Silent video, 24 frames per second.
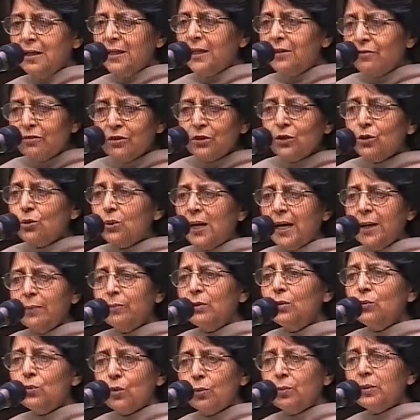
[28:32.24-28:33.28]
even though
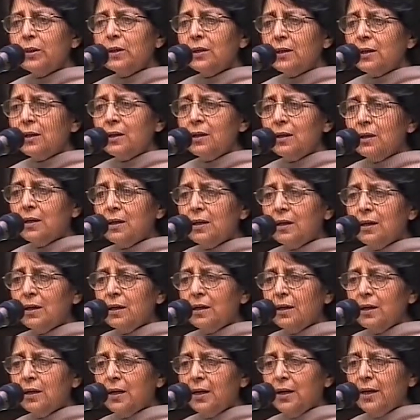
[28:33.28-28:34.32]
I'm a woman,
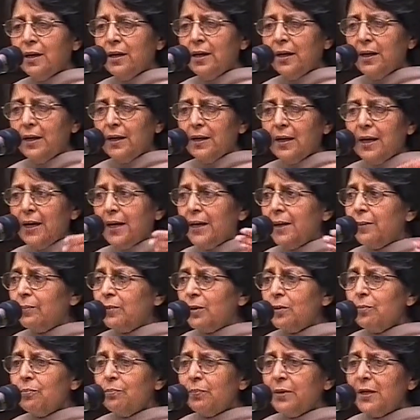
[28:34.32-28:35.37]
I
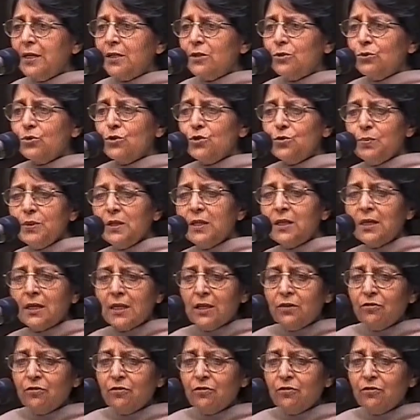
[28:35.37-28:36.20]
am compelled to speak,